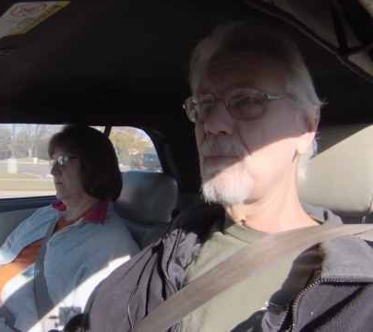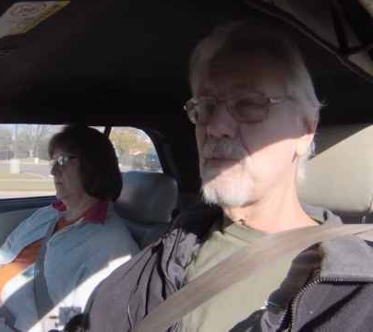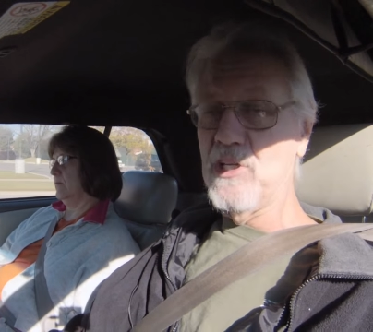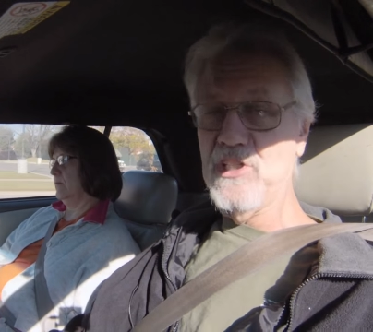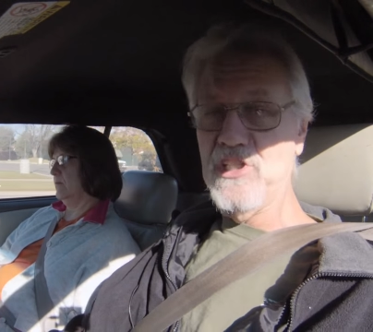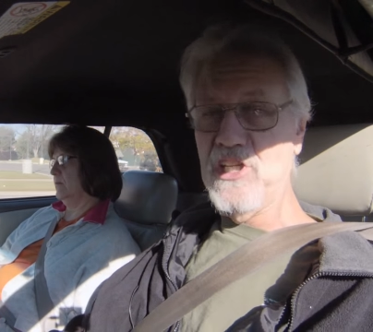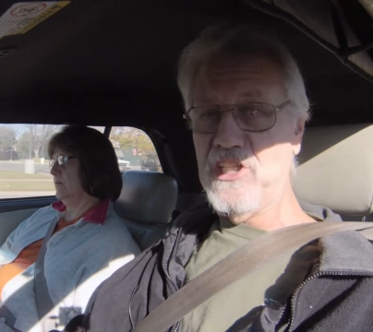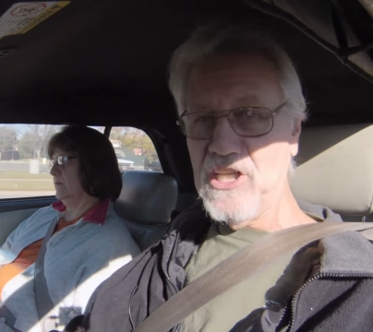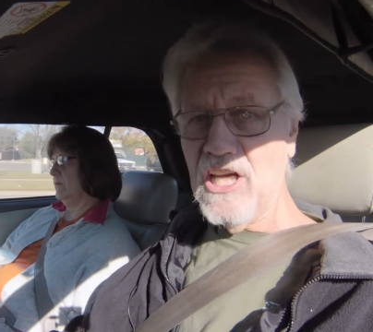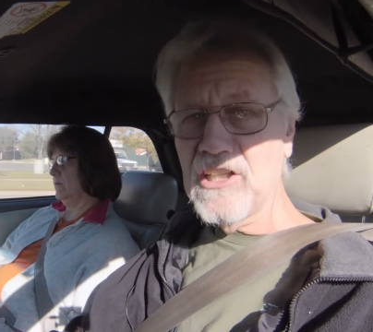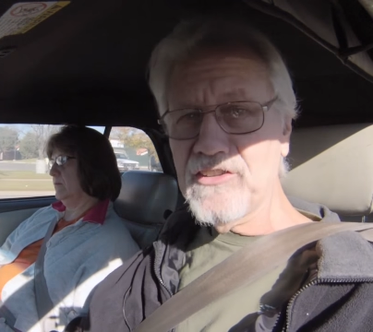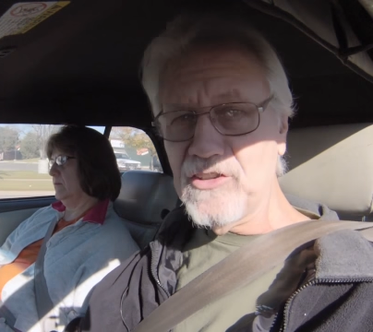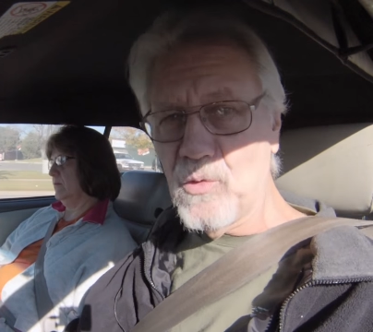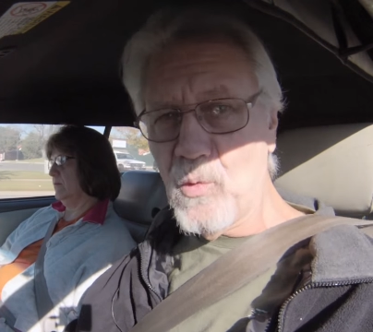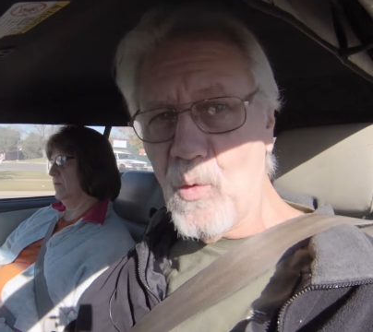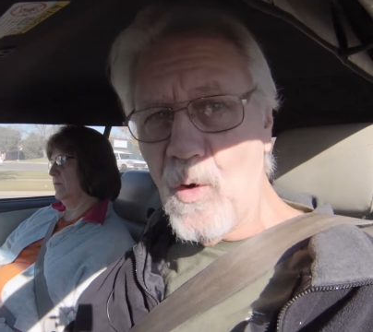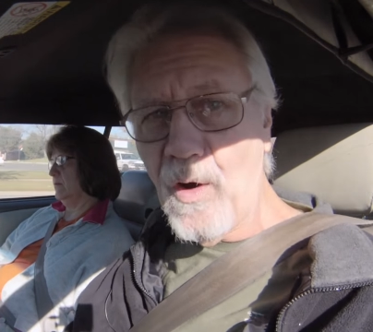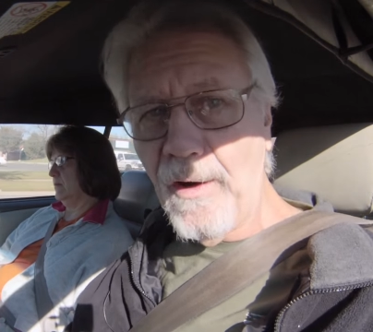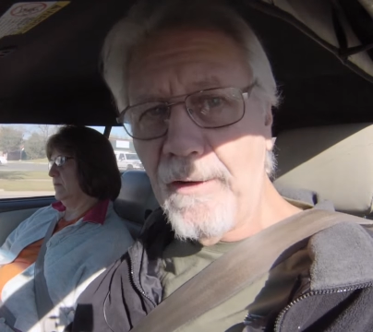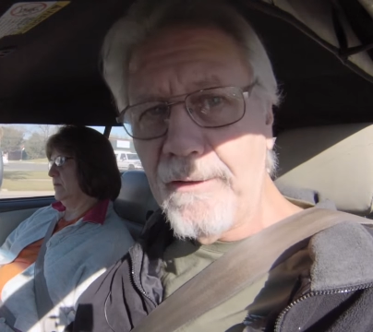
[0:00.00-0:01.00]
Speaker 1: it up because it
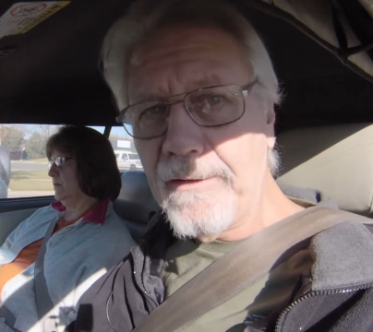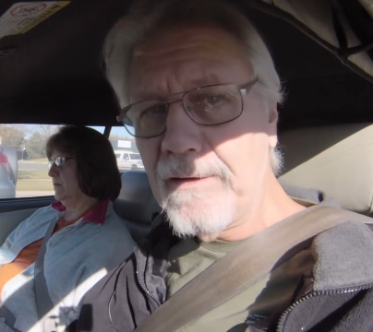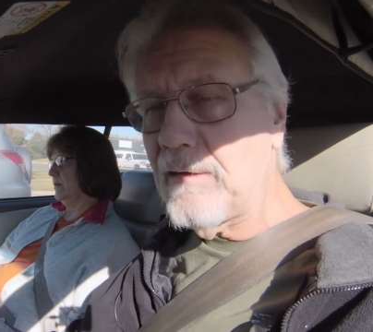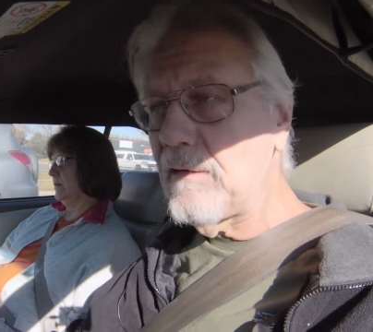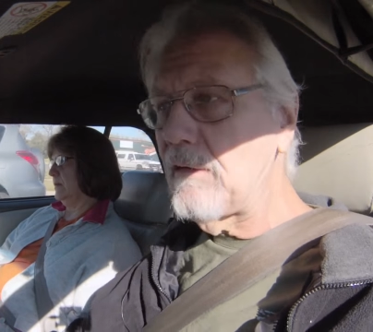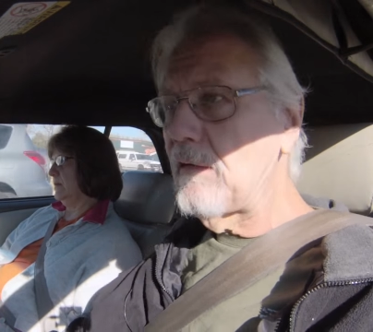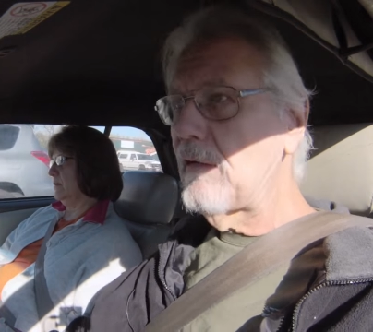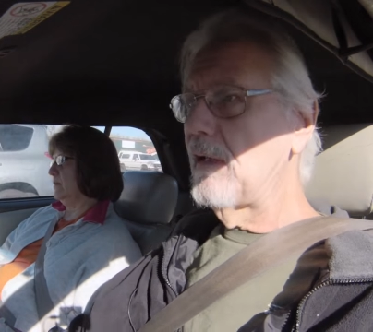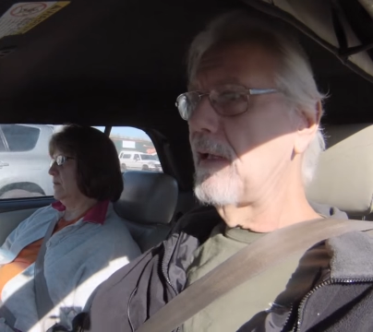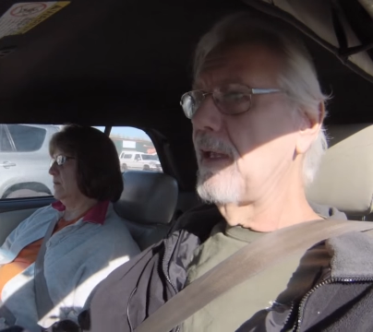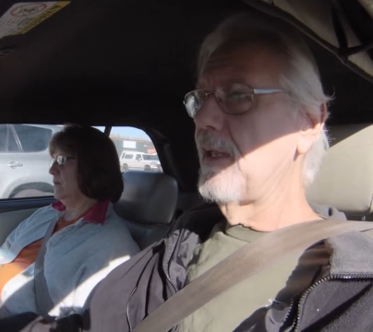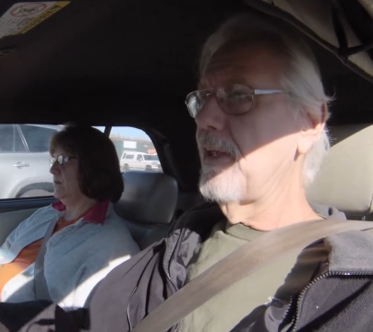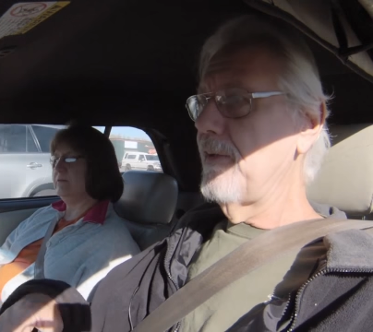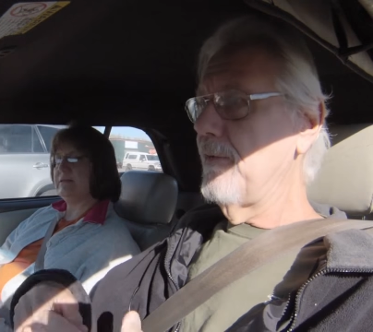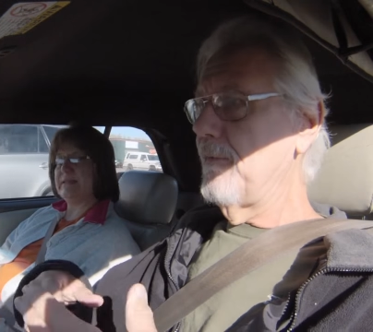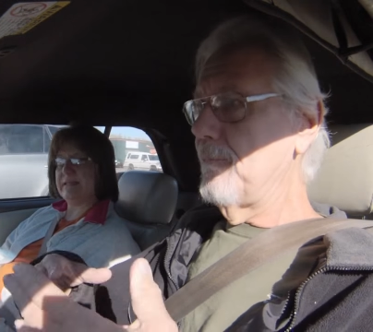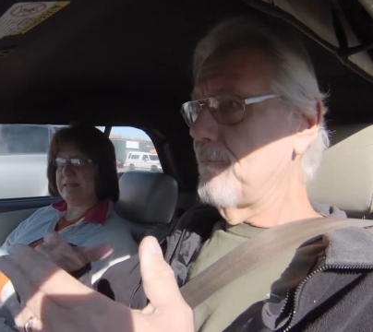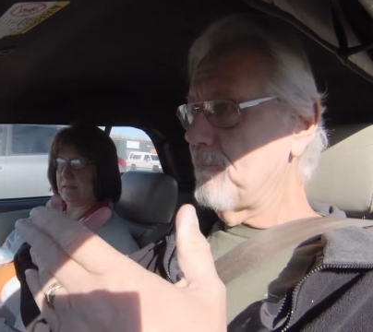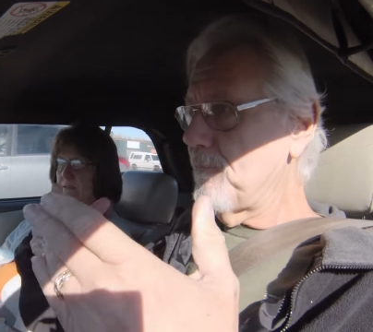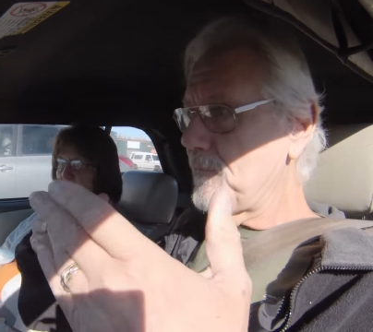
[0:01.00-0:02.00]
doesn't work.
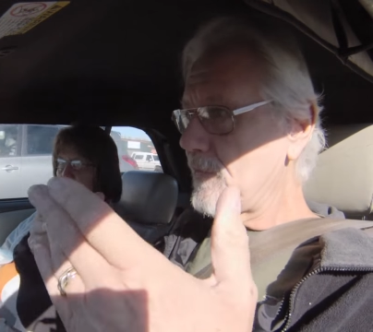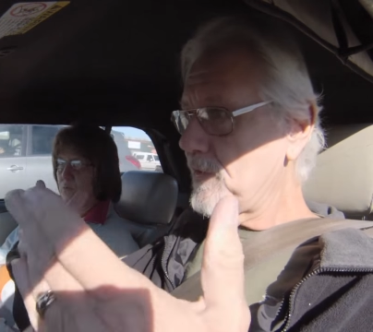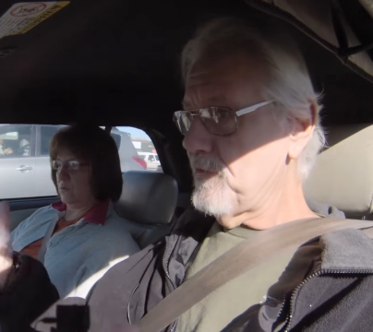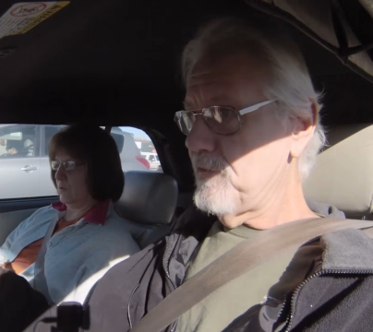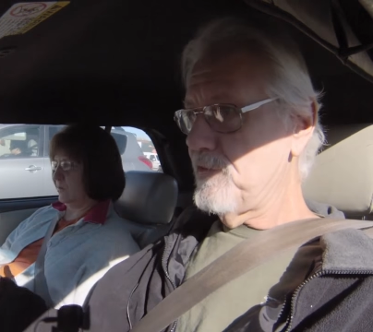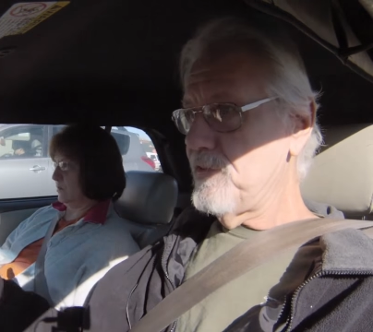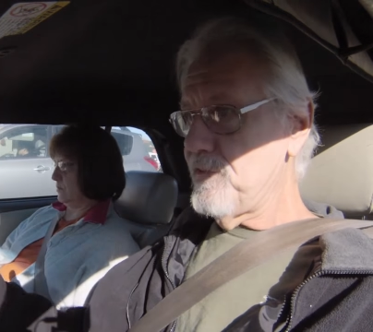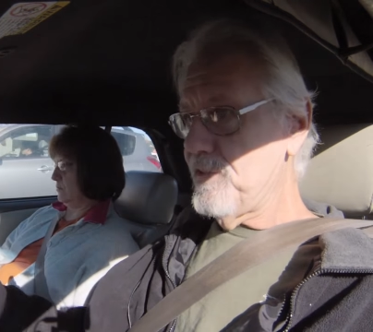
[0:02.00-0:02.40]
It didn't